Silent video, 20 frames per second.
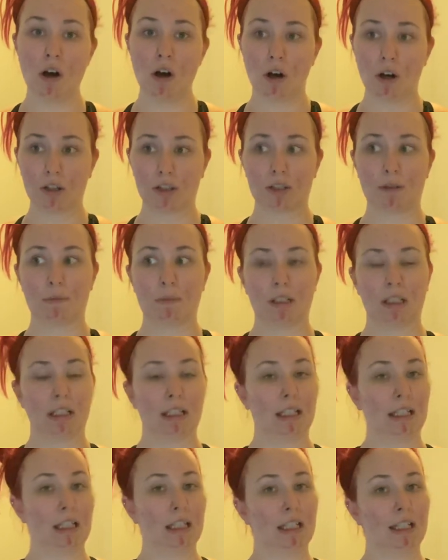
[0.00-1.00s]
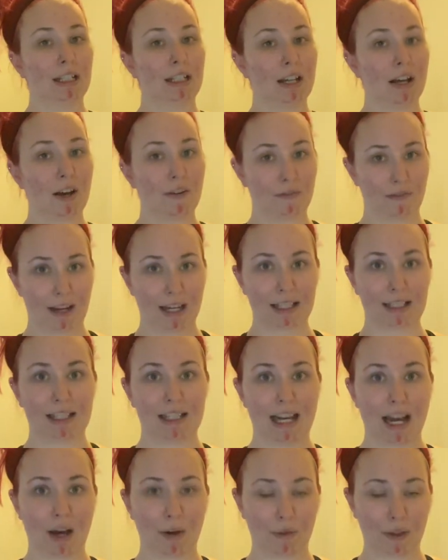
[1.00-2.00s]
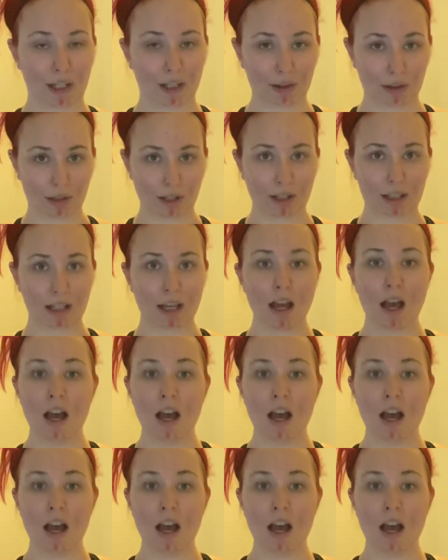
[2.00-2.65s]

ultimately affect in how they look.